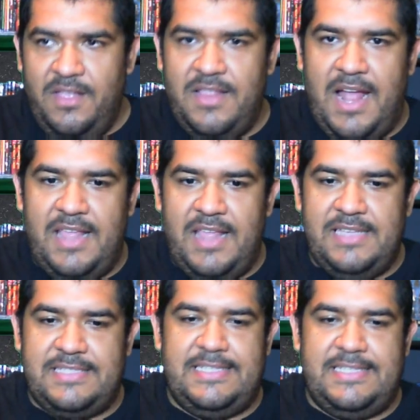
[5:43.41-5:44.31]
that
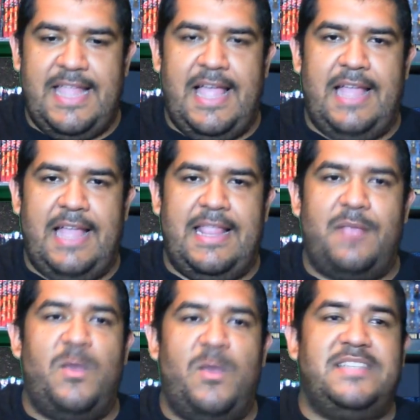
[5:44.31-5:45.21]
is
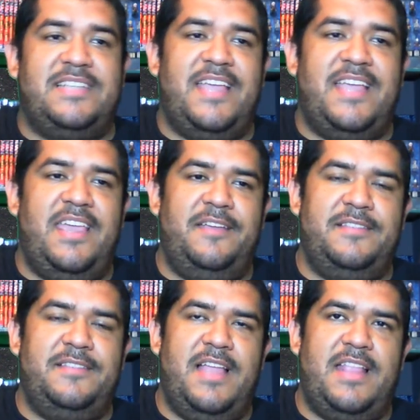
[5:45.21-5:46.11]
that was a
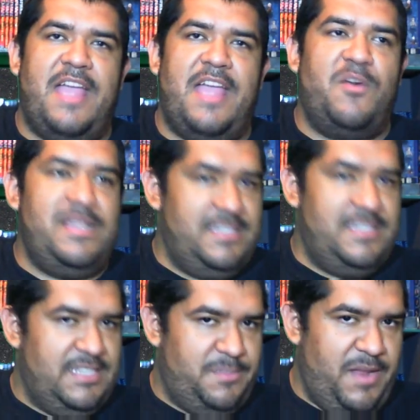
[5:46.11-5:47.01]
tie-in that
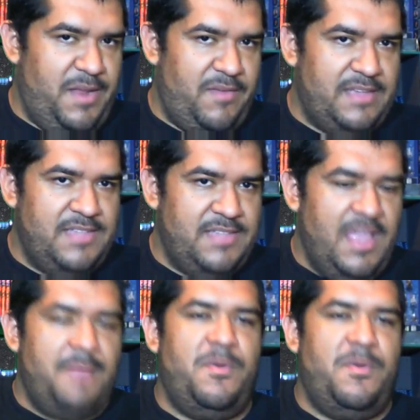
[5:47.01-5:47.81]
enriches the experience,